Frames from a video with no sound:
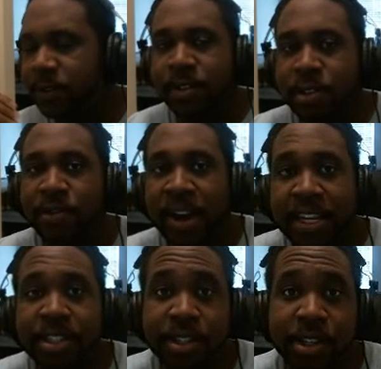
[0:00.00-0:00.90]

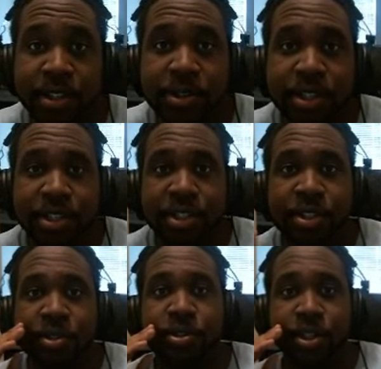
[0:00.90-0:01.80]
direct your users to
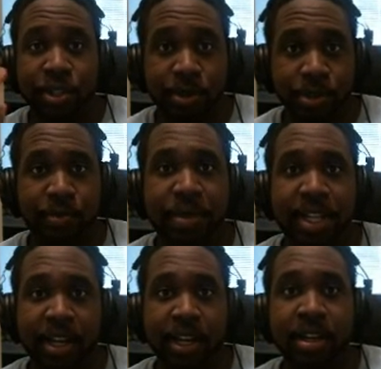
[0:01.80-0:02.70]
your social
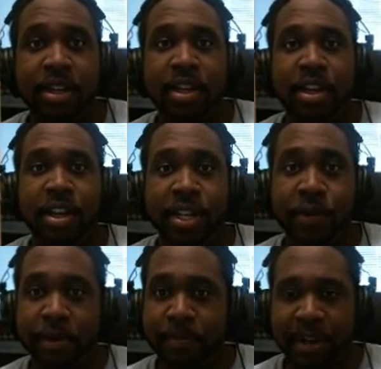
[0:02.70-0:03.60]
media, you
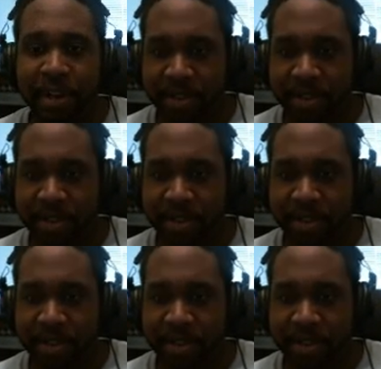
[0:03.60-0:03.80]
would put